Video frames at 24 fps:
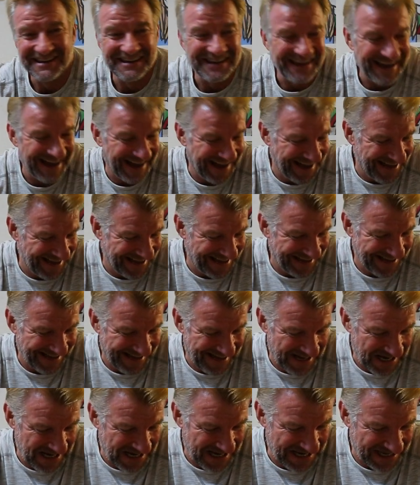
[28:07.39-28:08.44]
Yeah,
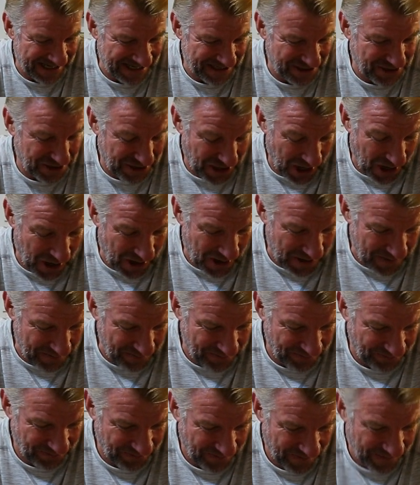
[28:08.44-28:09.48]
uh, so,
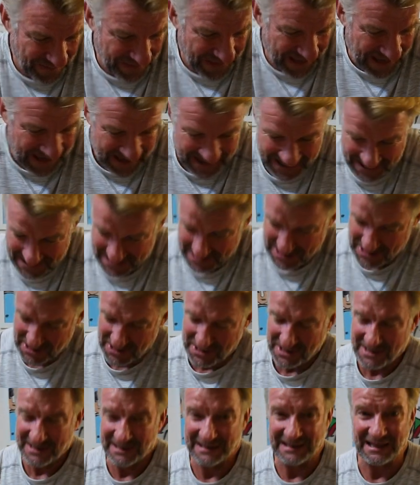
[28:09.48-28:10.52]

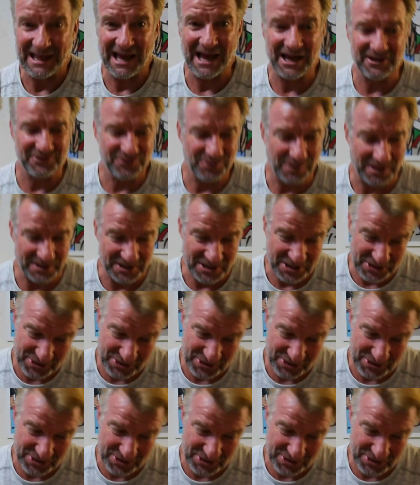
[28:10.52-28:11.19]
last one.